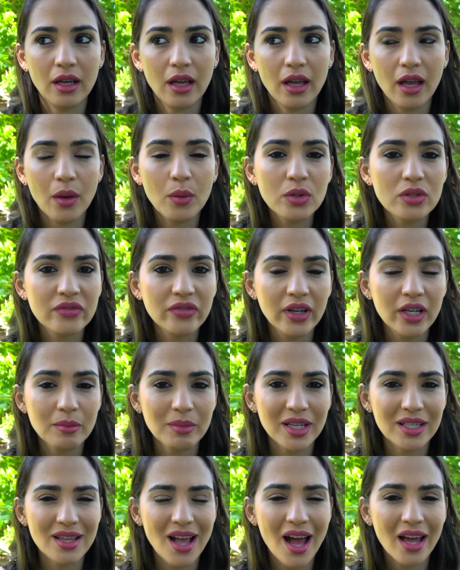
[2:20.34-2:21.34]
it was funny
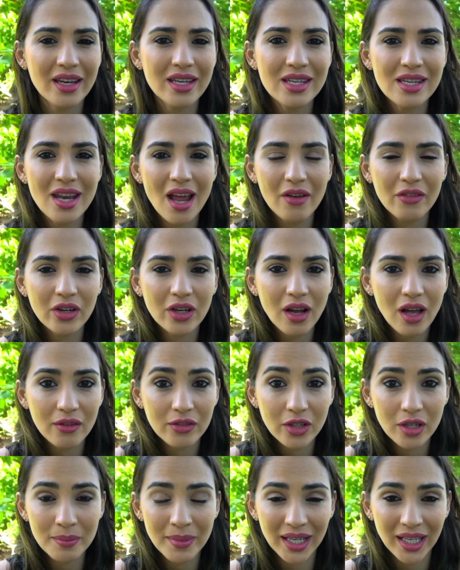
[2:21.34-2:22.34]
because I had never
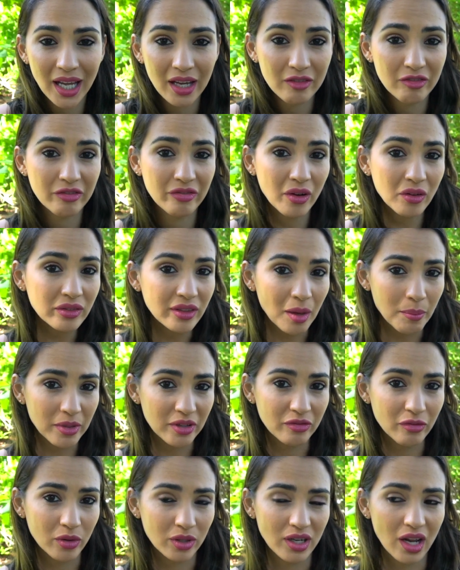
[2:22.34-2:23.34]
ever in my life felt that
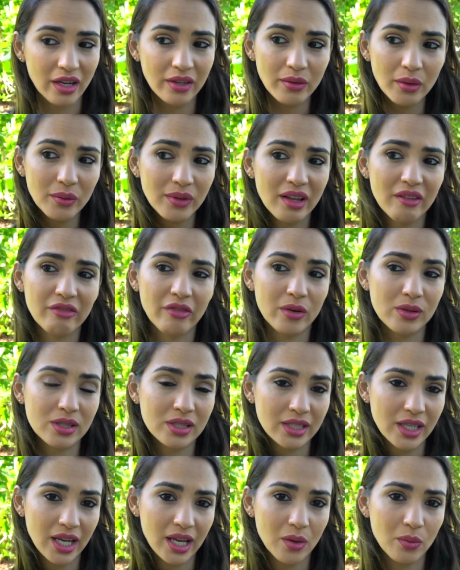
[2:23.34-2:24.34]
before. Not even when I felt
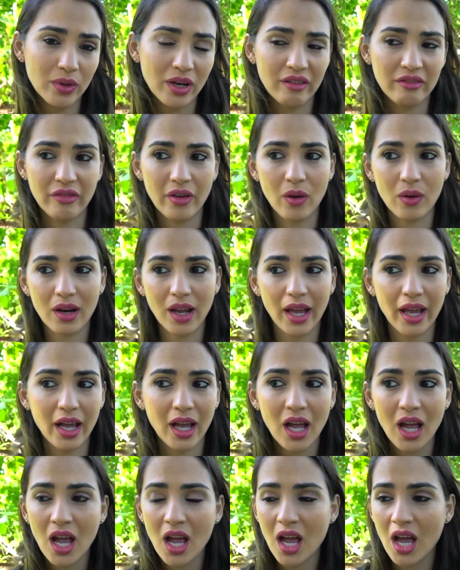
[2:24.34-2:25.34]
sick, when I felt like
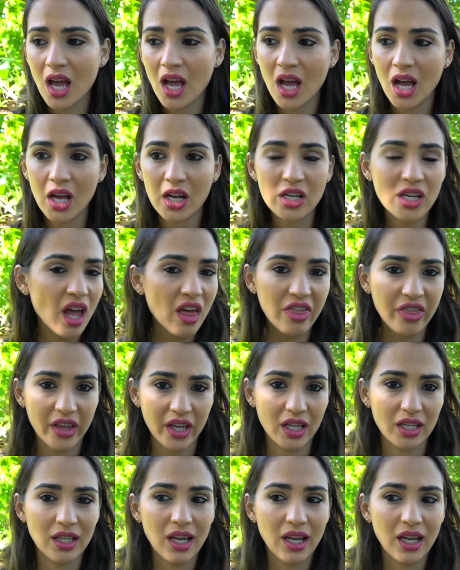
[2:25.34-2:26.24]
nothing.